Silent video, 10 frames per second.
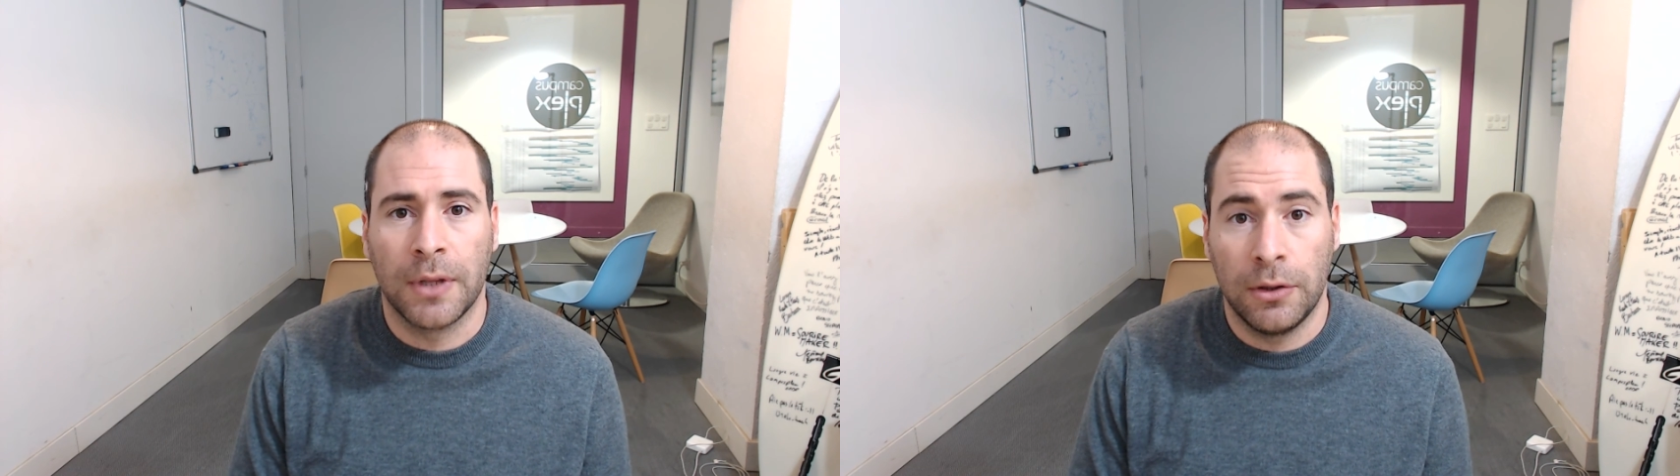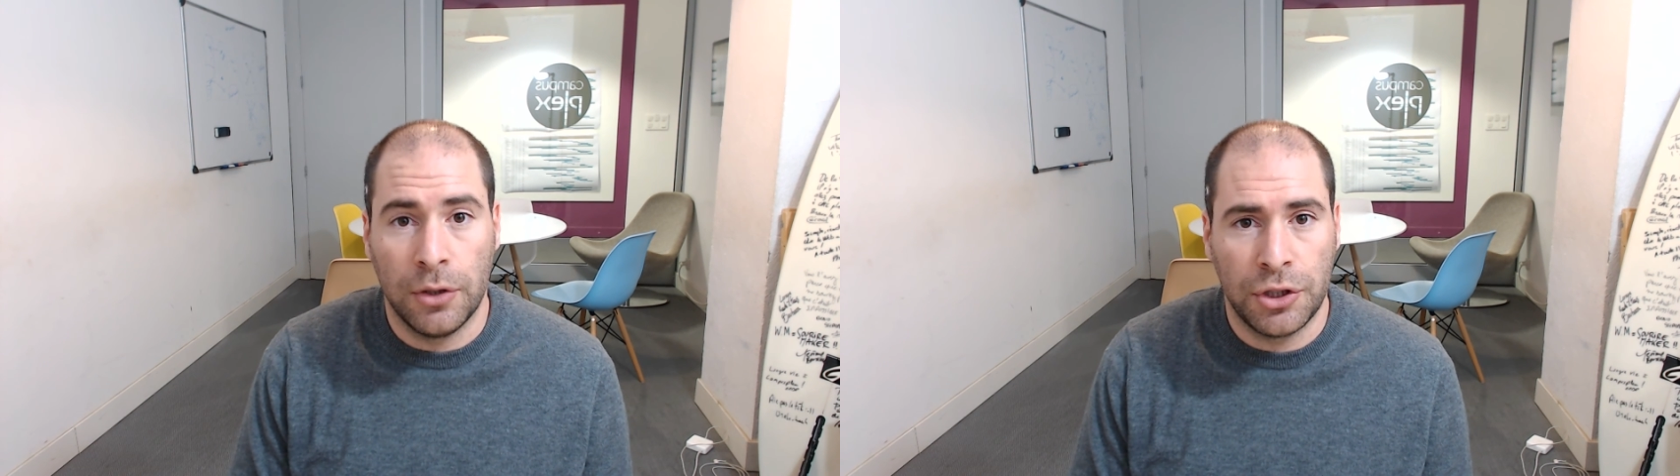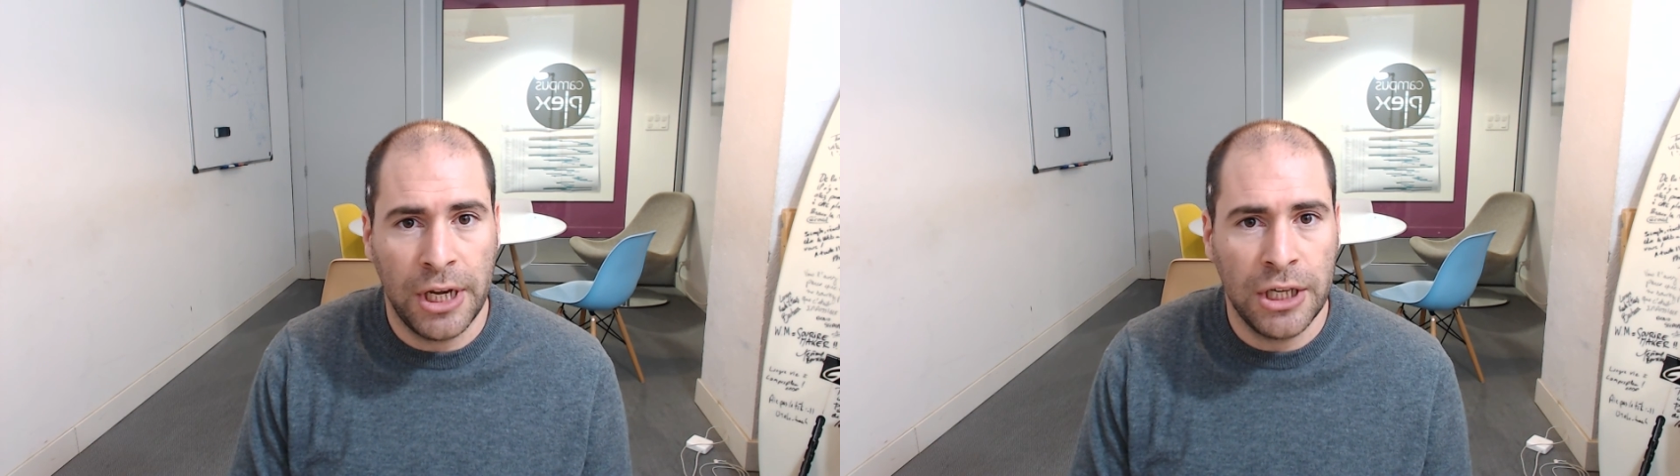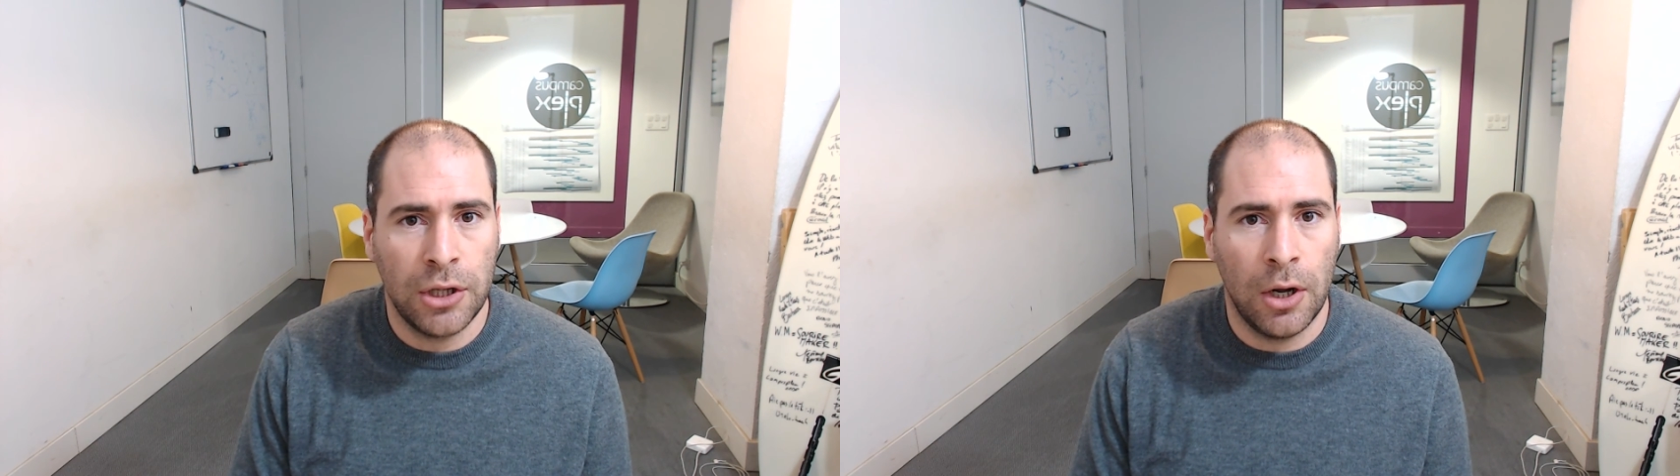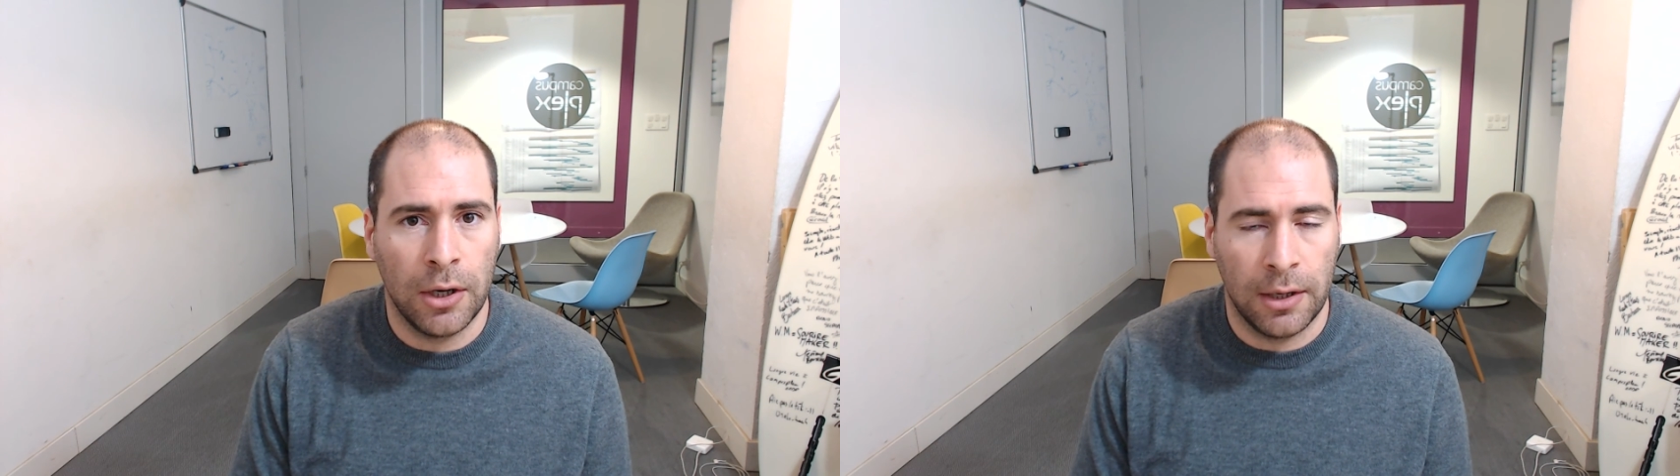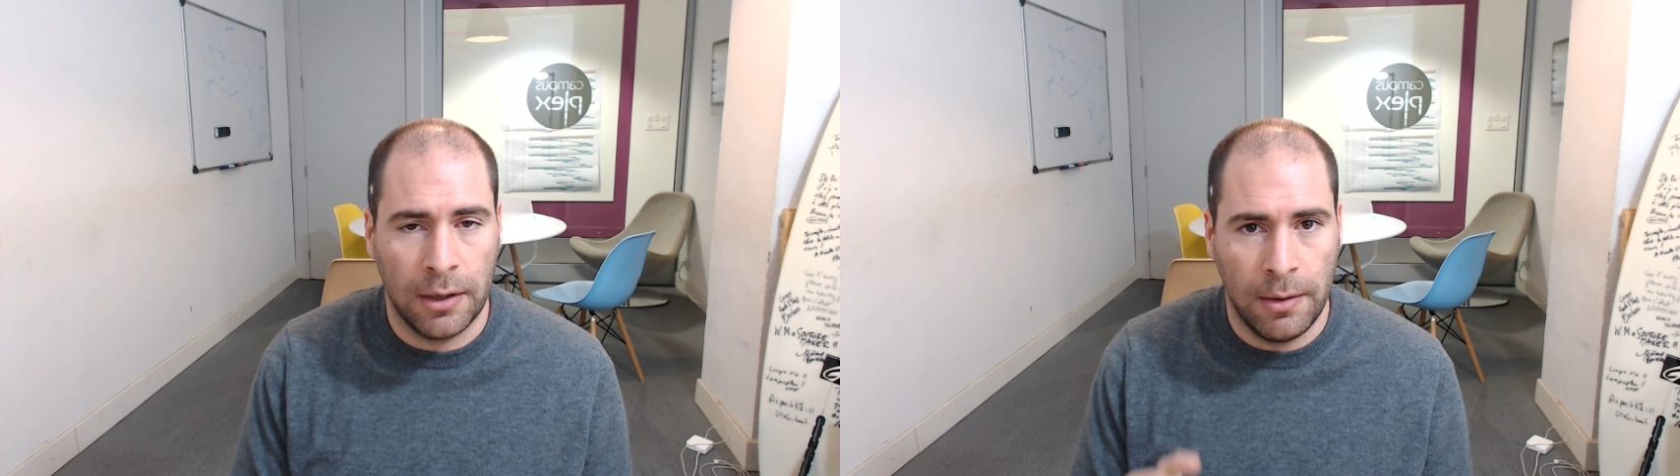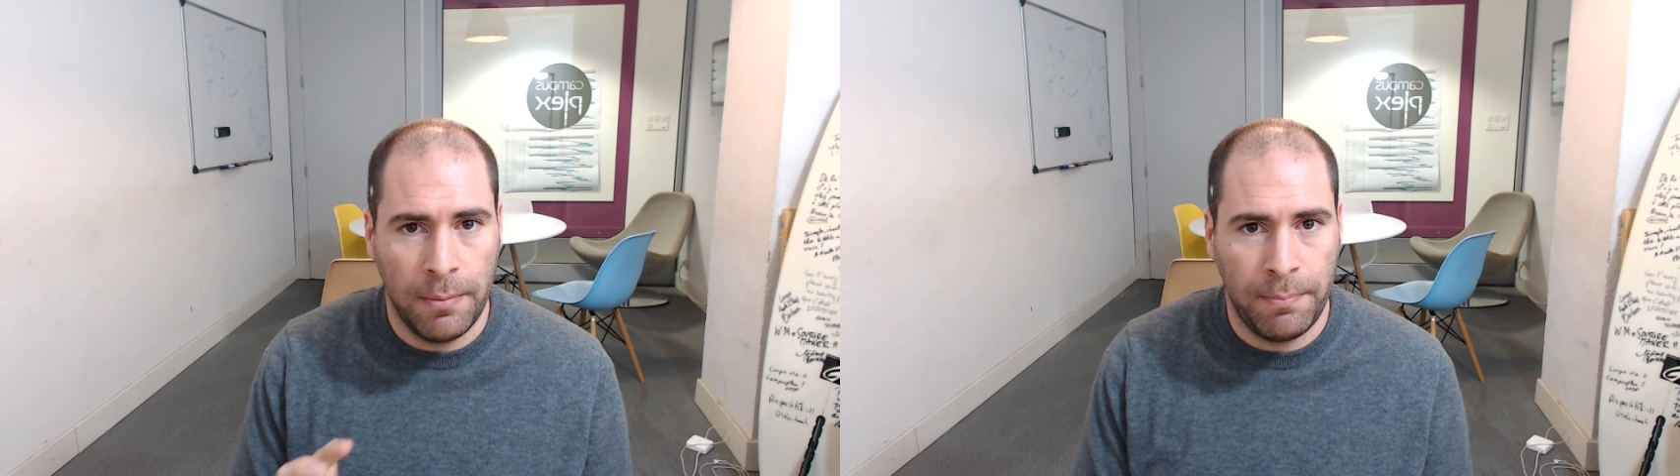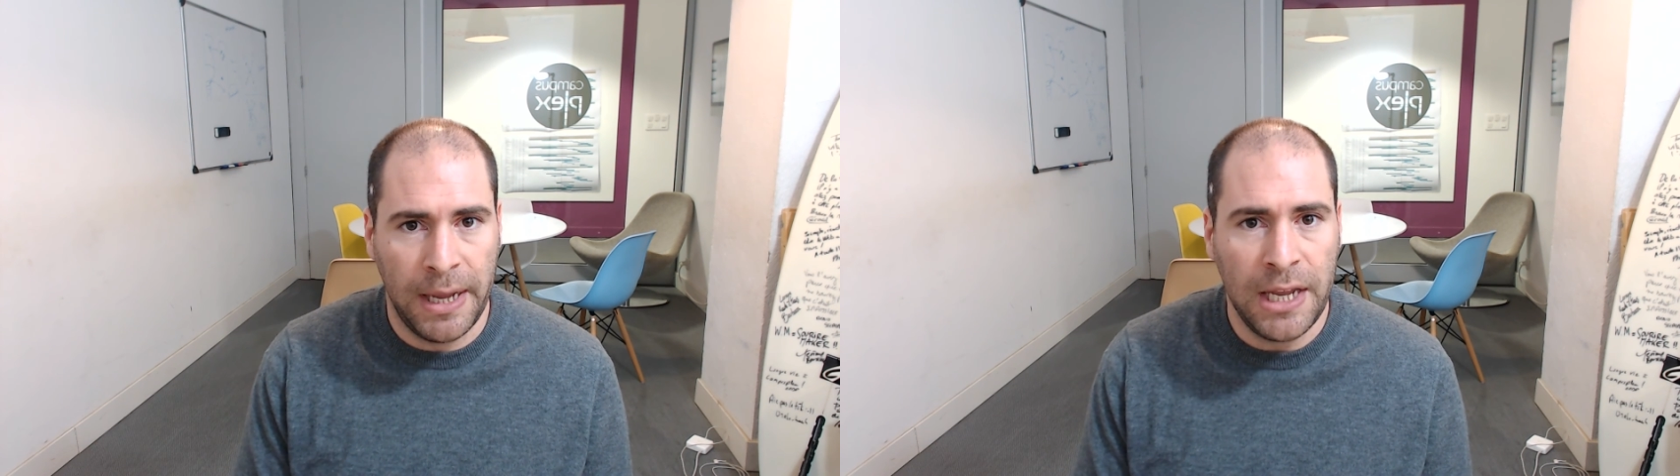the changelog
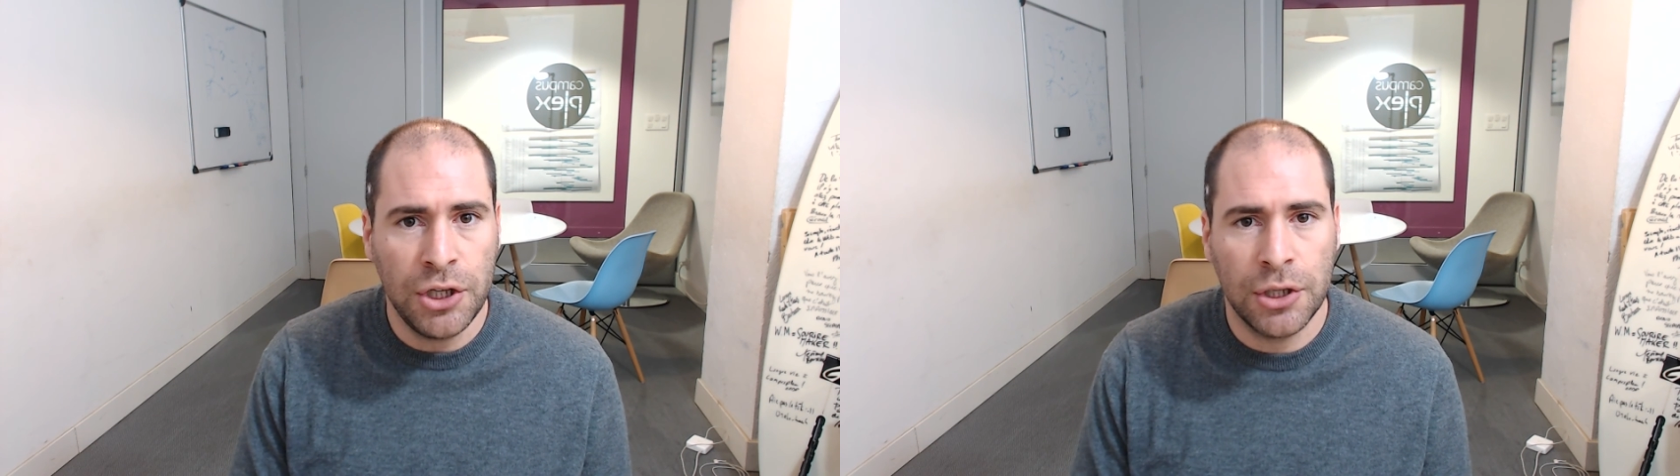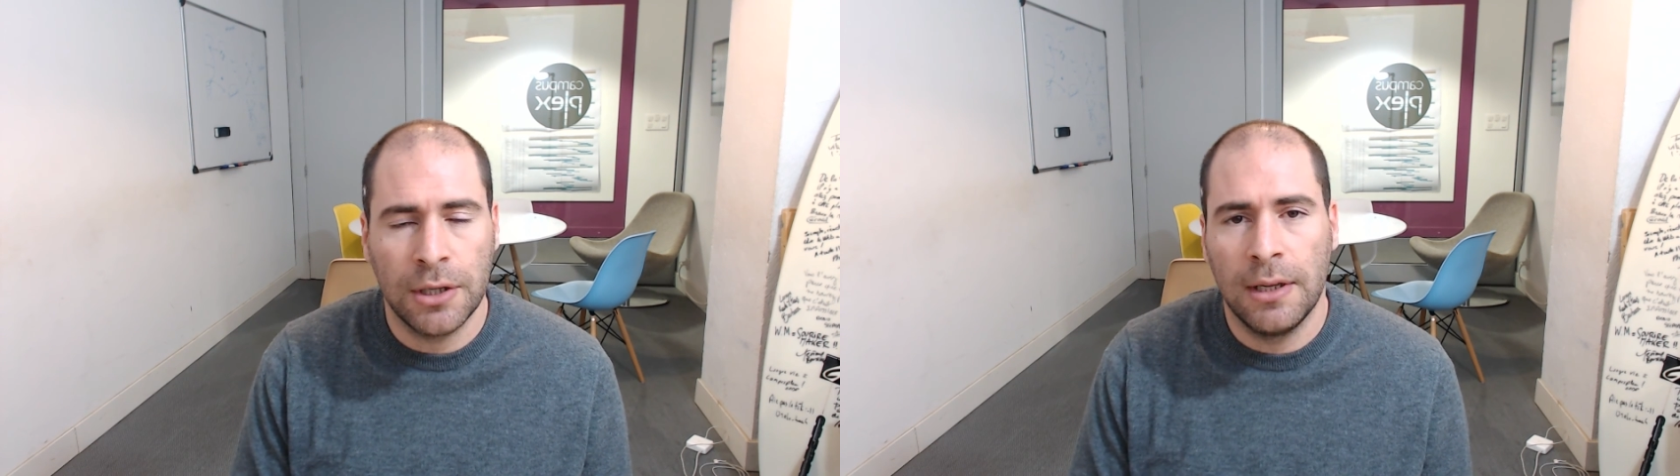page,